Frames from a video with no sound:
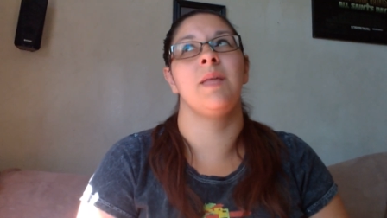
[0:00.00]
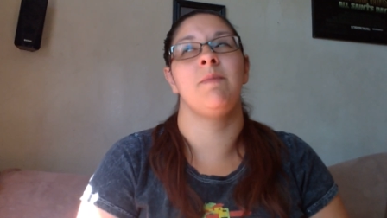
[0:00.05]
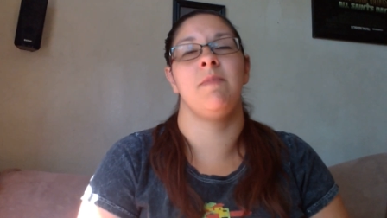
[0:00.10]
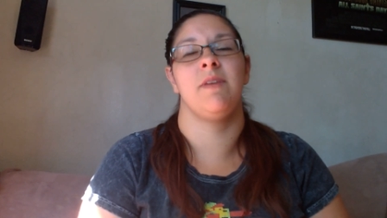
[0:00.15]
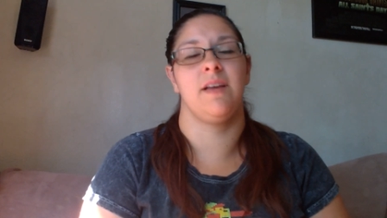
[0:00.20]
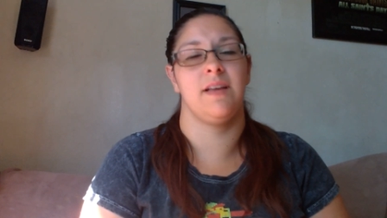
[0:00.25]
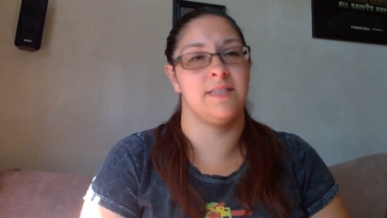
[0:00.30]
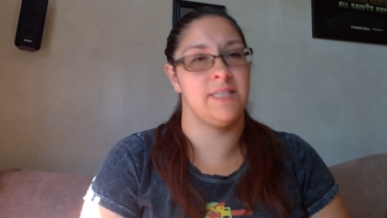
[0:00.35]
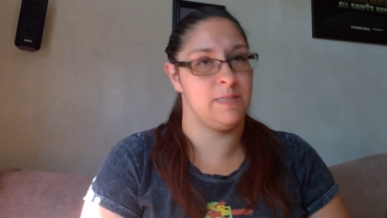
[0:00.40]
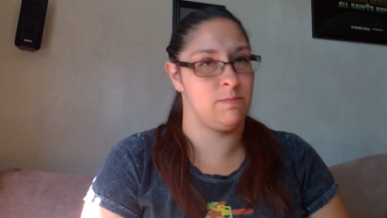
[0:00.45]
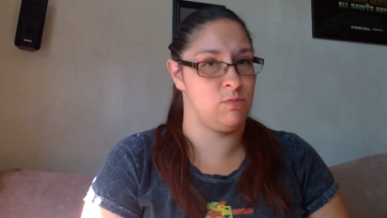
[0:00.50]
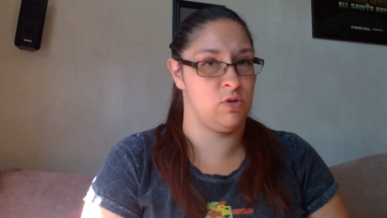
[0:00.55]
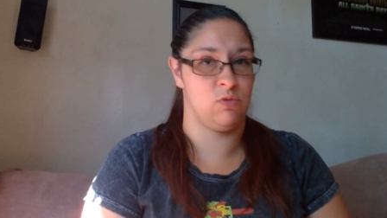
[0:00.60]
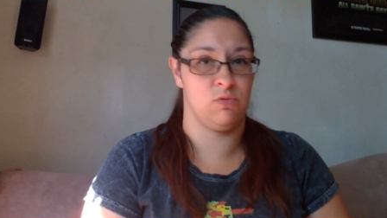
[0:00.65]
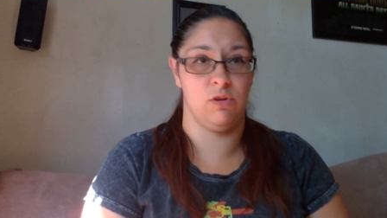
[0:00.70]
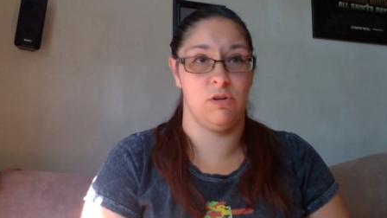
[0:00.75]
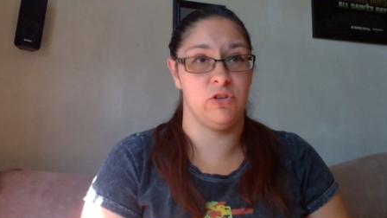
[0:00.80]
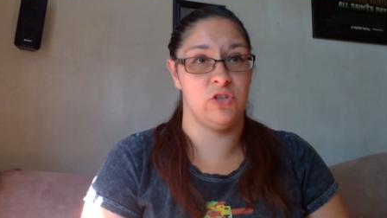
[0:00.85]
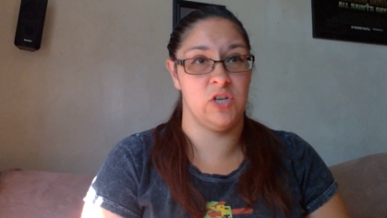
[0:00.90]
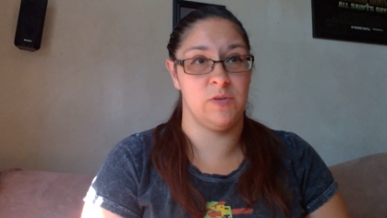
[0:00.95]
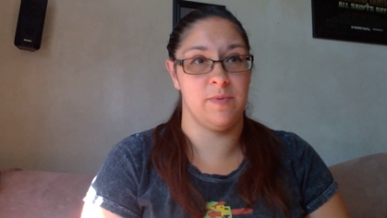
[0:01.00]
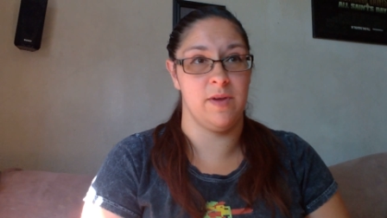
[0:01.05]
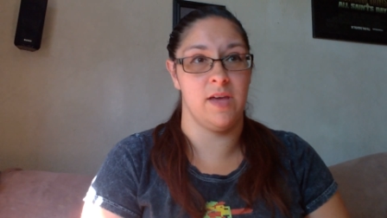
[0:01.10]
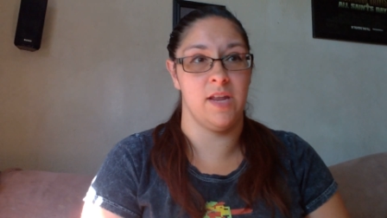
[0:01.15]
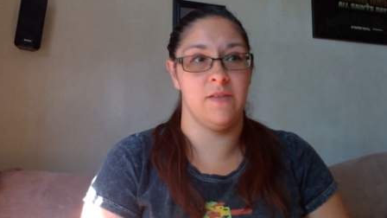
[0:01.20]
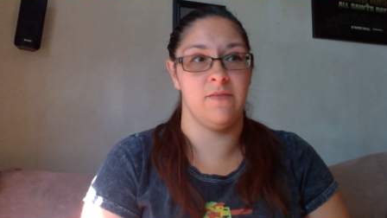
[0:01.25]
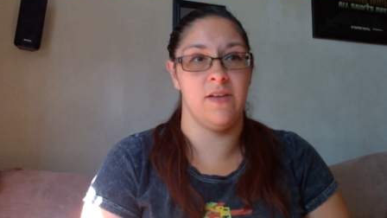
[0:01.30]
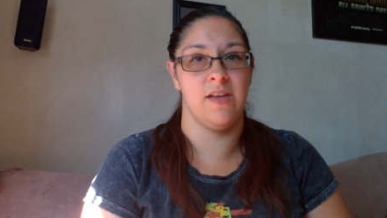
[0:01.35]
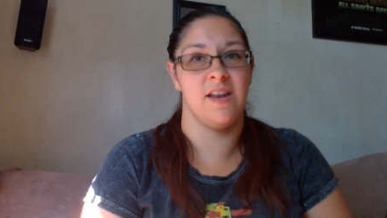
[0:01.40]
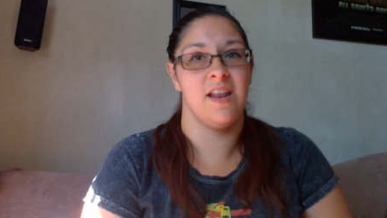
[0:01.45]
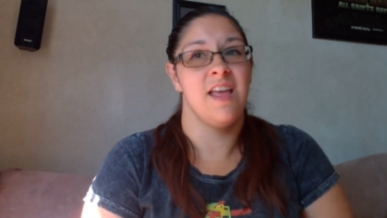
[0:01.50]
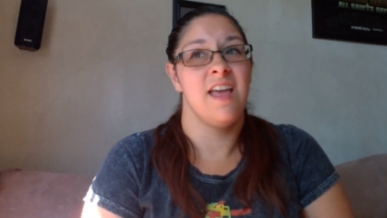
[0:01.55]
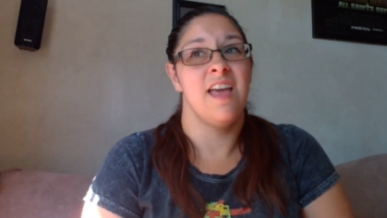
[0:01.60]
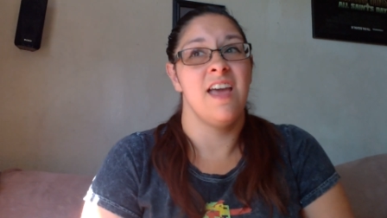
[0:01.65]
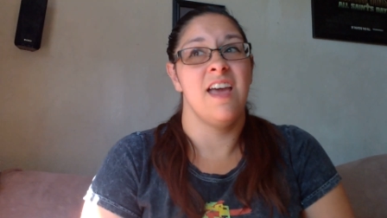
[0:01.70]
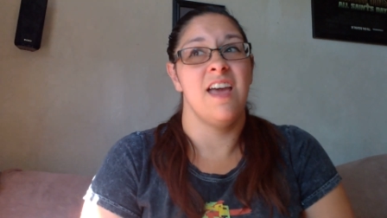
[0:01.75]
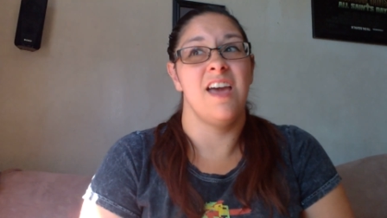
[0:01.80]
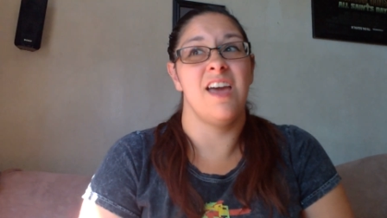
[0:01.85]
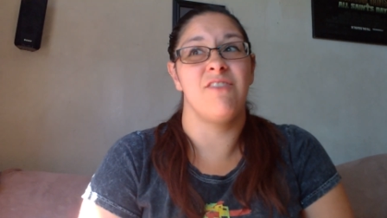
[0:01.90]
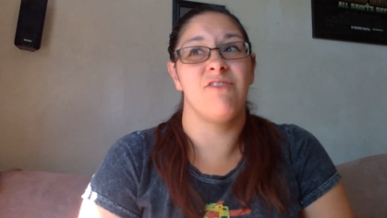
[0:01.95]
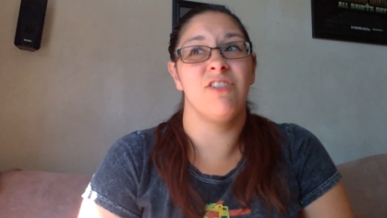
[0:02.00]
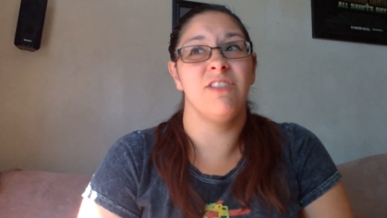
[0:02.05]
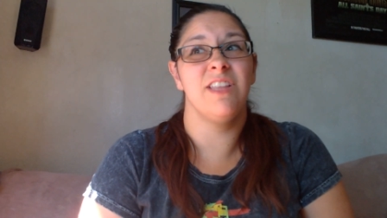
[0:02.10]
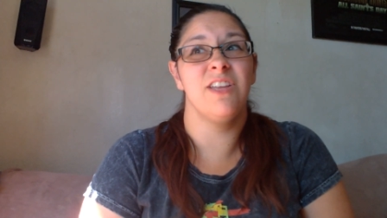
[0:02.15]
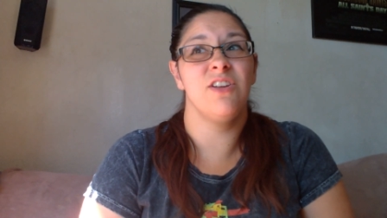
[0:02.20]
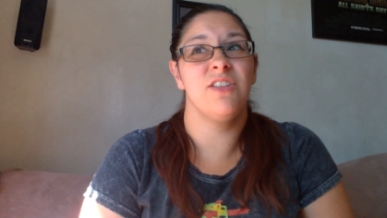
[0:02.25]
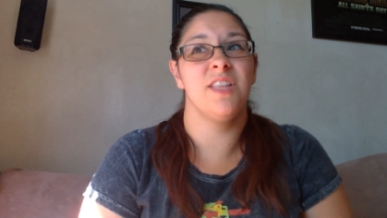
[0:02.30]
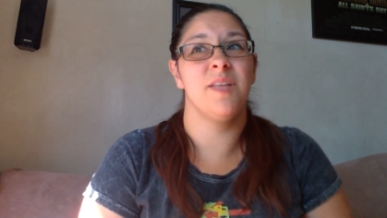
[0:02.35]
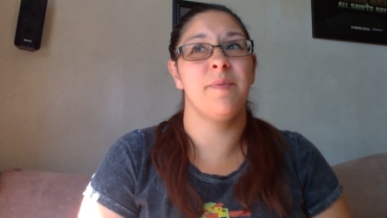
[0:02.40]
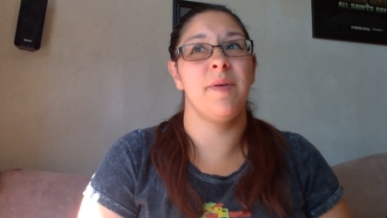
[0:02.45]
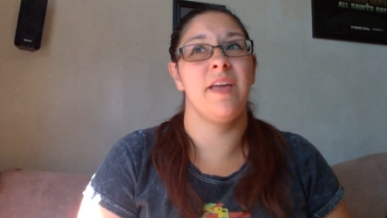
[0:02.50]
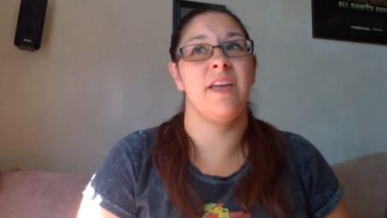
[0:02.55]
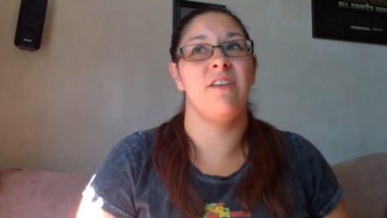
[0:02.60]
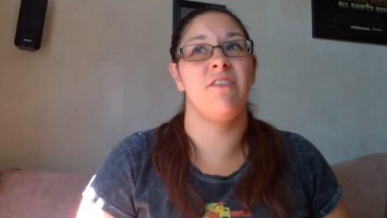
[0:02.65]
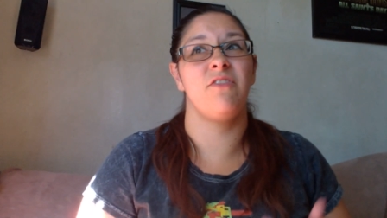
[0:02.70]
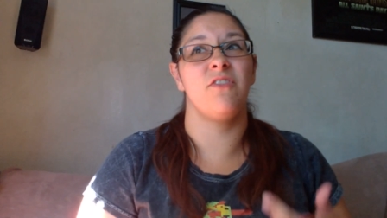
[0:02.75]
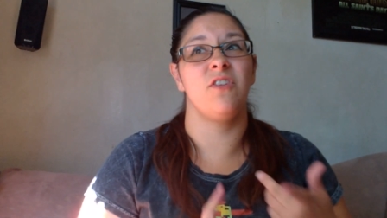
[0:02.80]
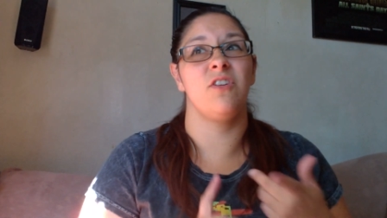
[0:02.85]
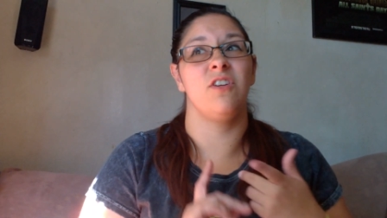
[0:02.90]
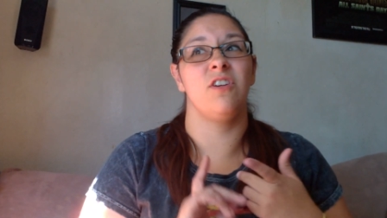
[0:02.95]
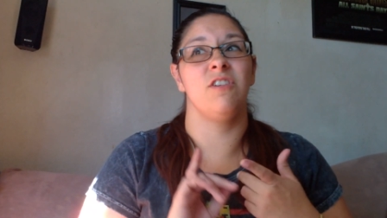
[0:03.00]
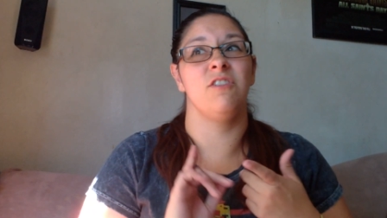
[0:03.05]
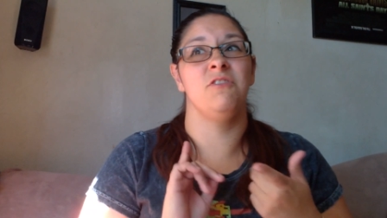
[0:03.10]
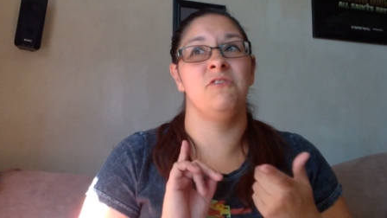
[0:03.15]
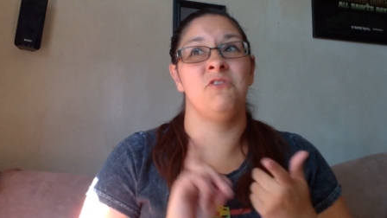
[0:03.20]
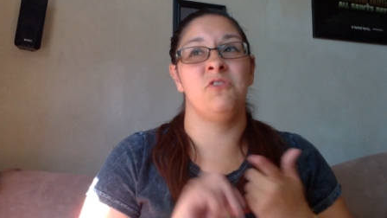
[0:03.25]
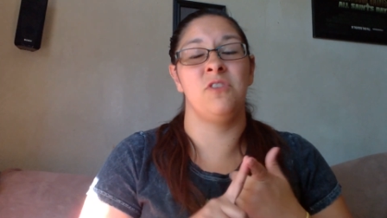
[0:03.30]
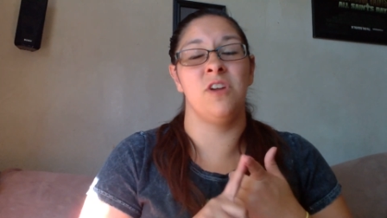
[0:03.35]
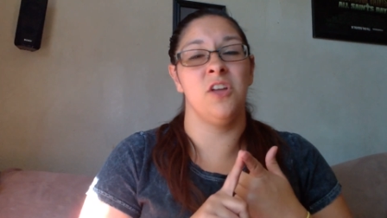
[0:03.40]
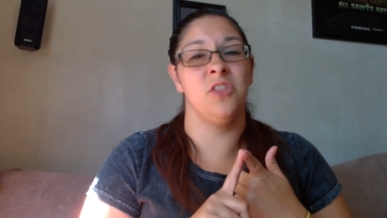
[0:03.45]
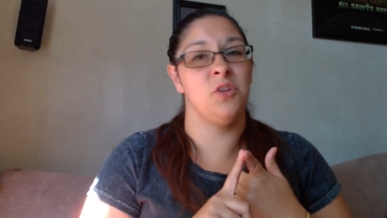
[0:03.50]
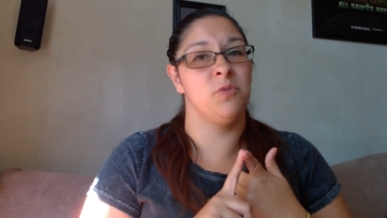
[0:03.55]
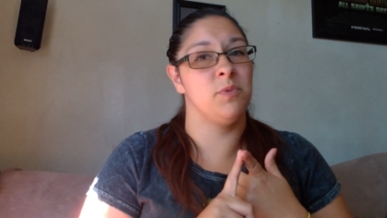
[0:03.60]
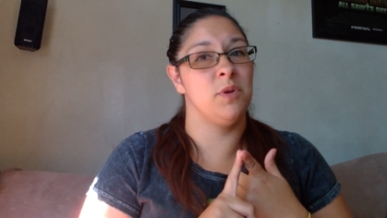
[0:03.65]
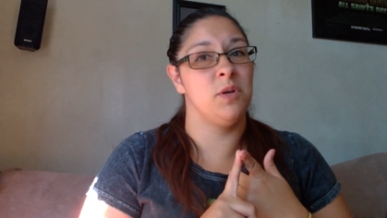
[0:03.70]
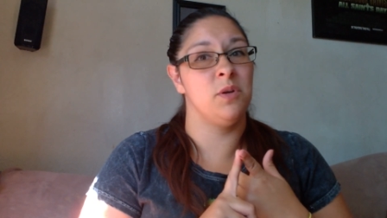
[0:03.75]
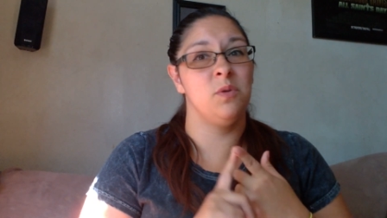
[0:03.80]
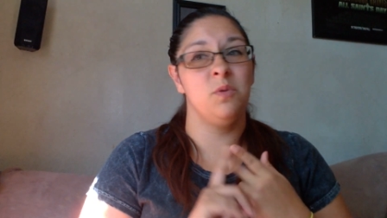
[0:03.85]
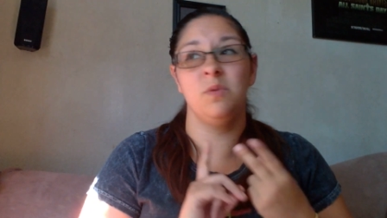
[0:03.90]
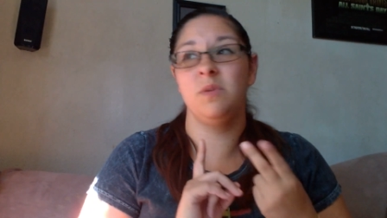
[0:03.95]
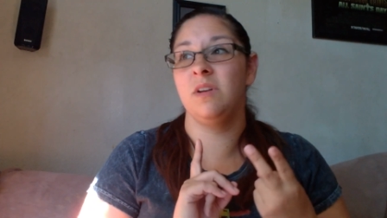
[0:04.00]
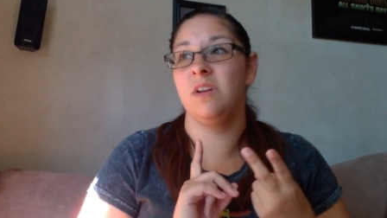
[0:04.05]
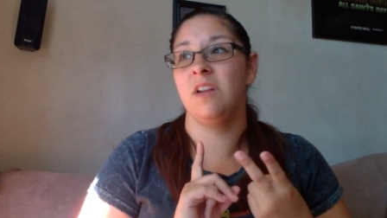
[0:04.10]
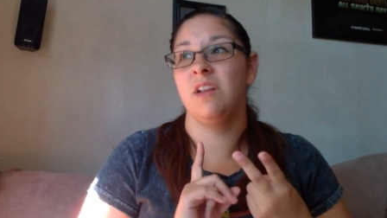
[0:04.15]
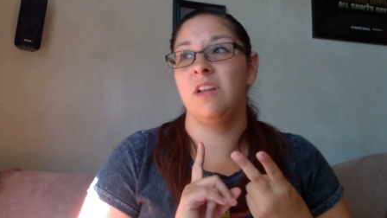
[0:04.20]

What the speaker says: make a summer road trip out of it, and really only pay for food on the road